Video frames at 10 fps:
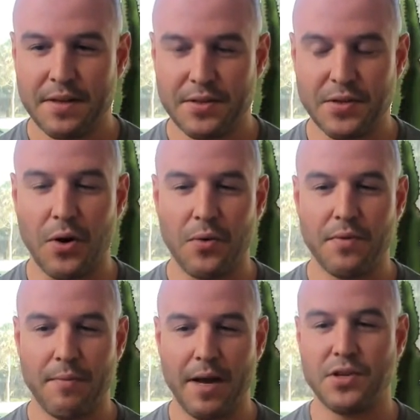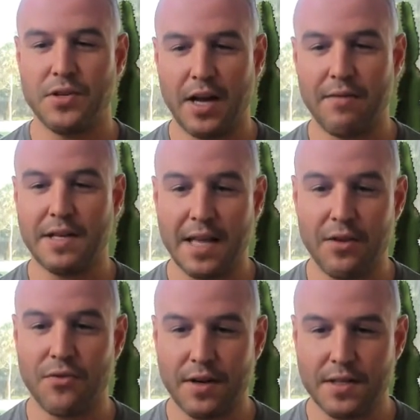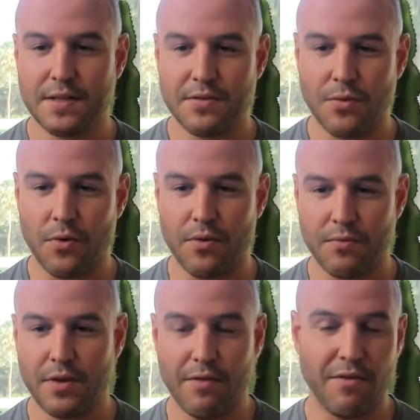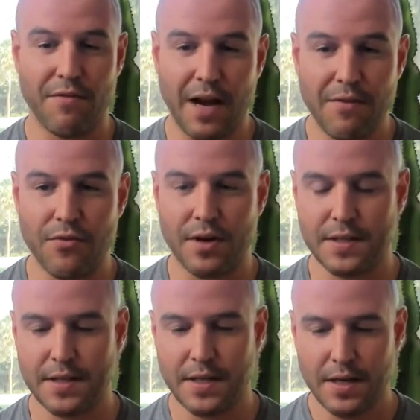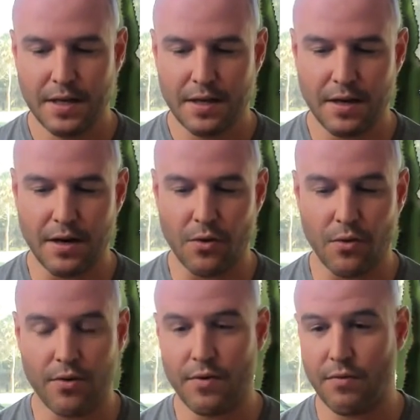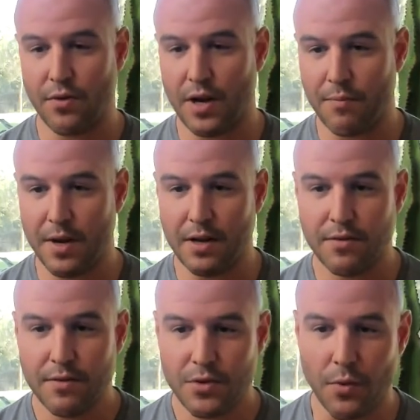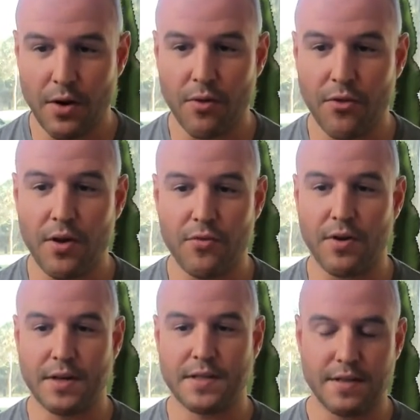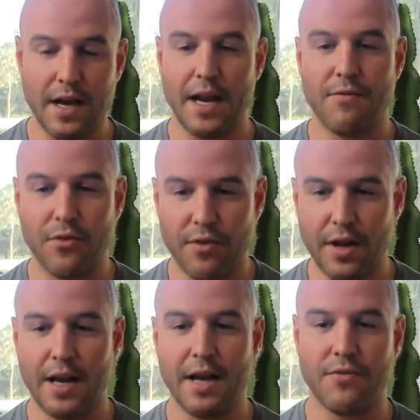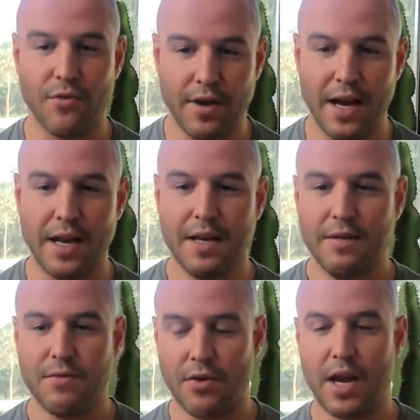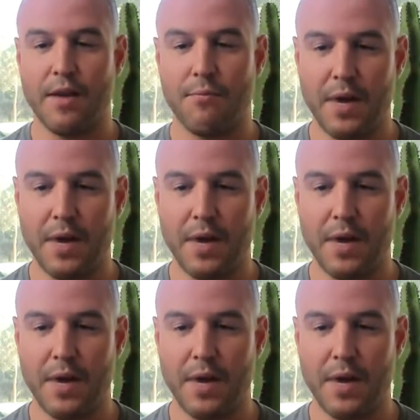So imagine you having 10 drinks or even five drinks, uh, or if you're like me, 20 or 30 drinks night after night after night. You're getting